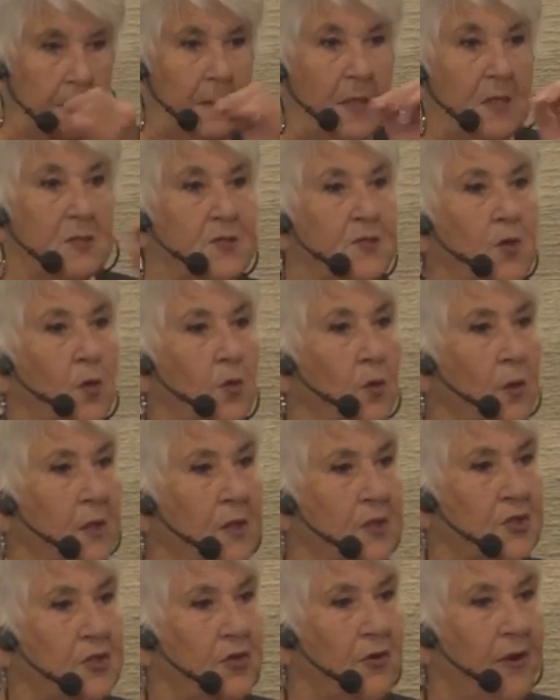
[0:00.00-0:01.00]
So look
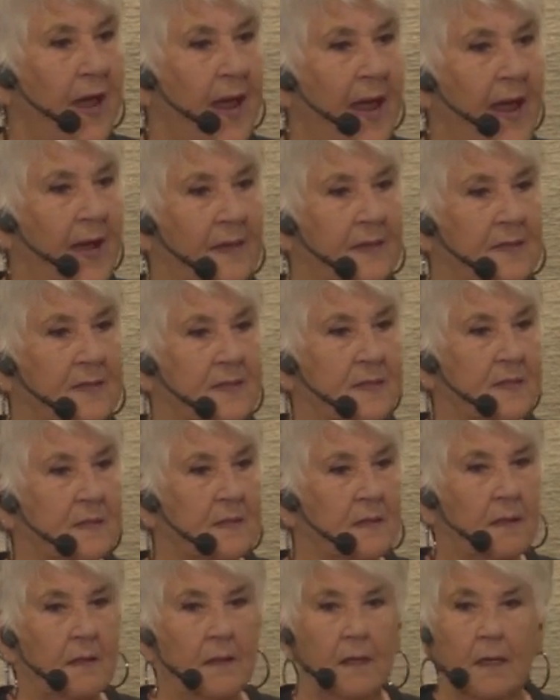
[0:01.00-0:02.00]
at your hands.
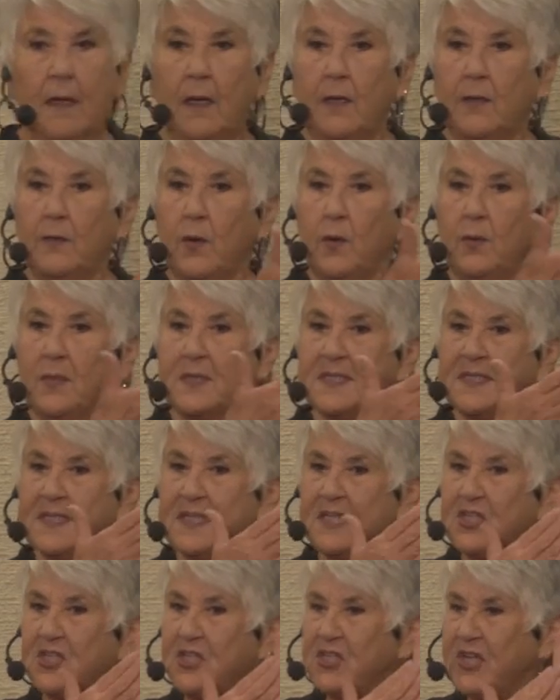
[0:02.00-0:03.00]
Notice
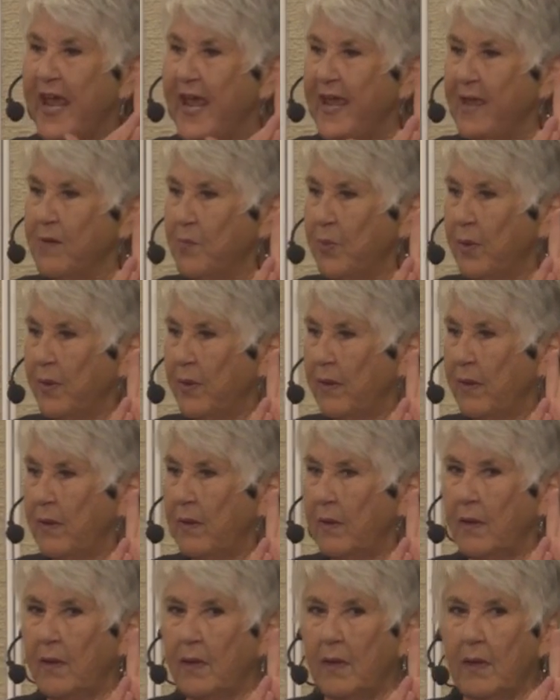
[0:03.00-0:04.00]
the shape,
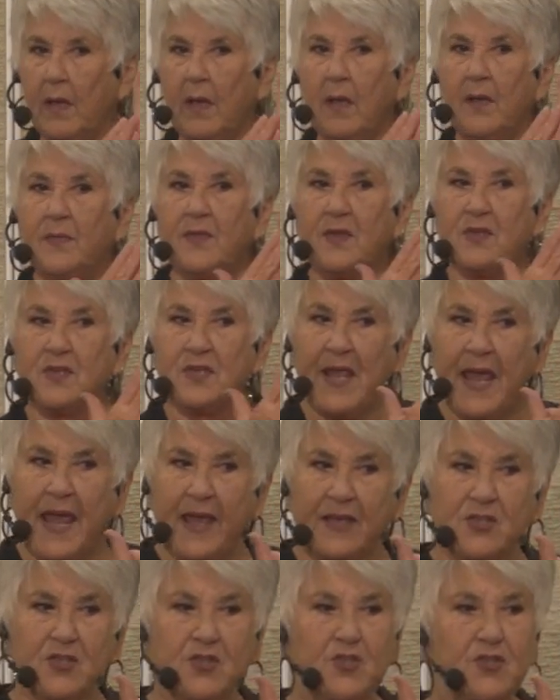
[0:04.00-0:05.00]
the
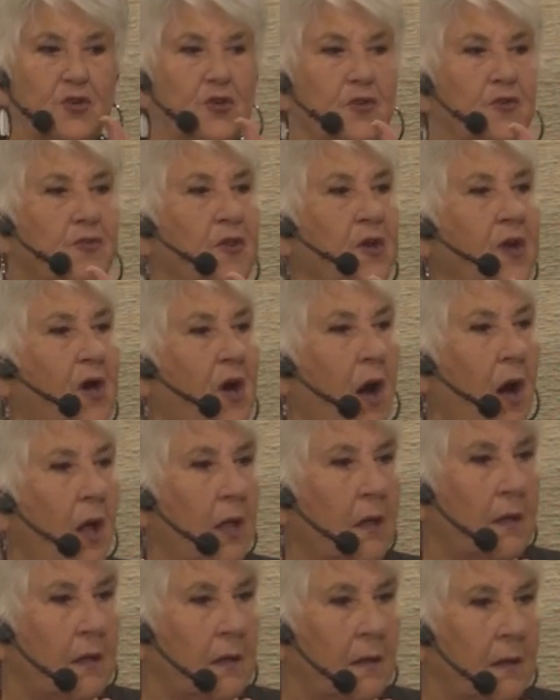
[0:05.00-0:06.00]
texture, the
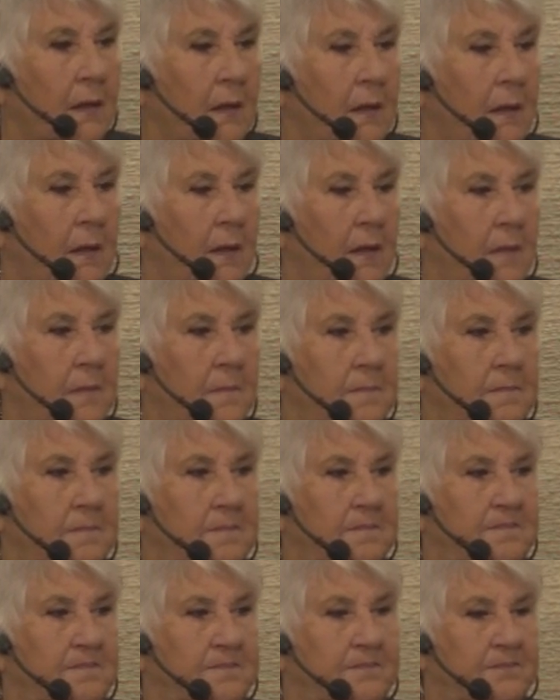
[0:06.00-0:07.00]
color,
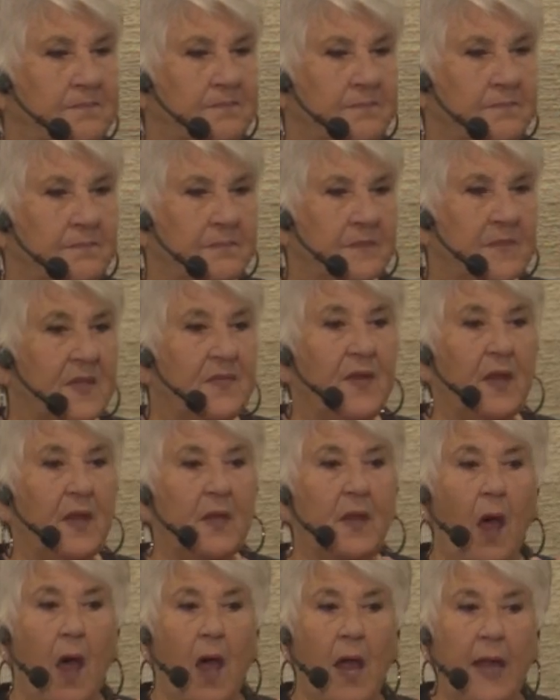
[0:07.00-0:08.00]
the
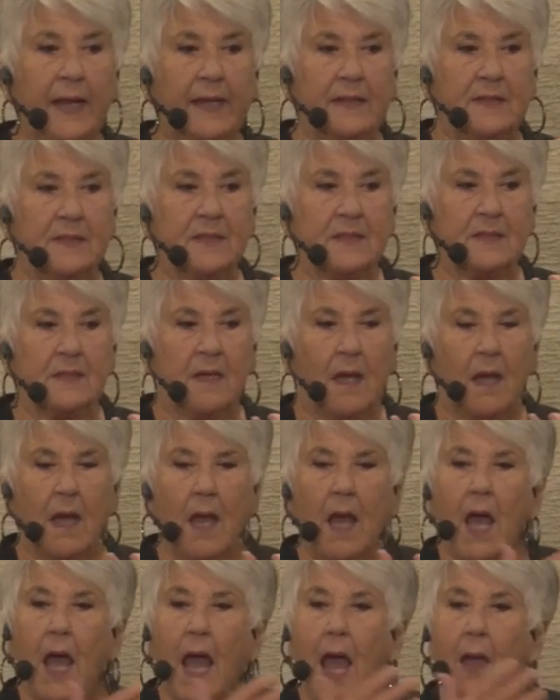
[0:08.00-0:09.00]
lines.
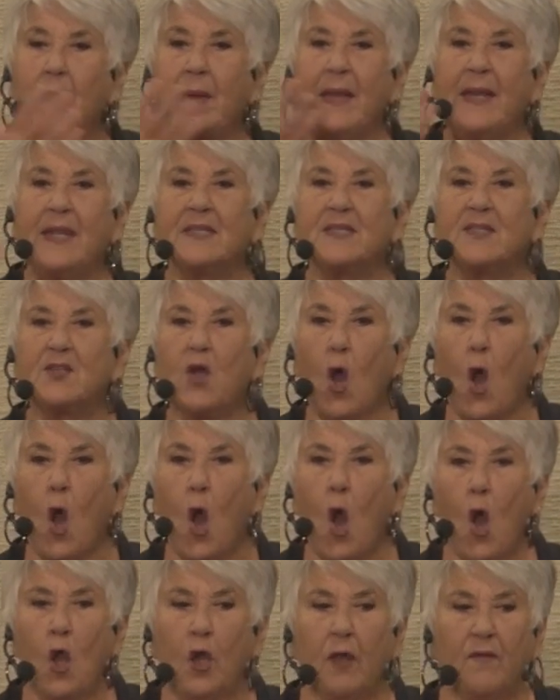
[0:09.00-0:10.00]
I mean, it's
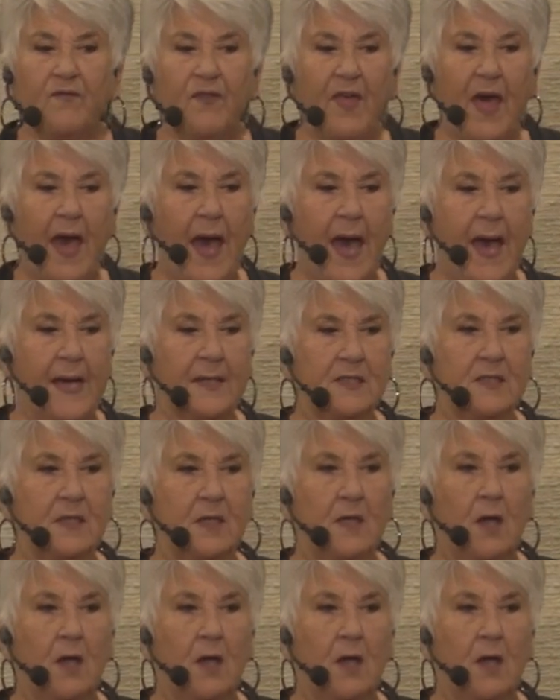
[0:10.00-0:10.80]
all of that.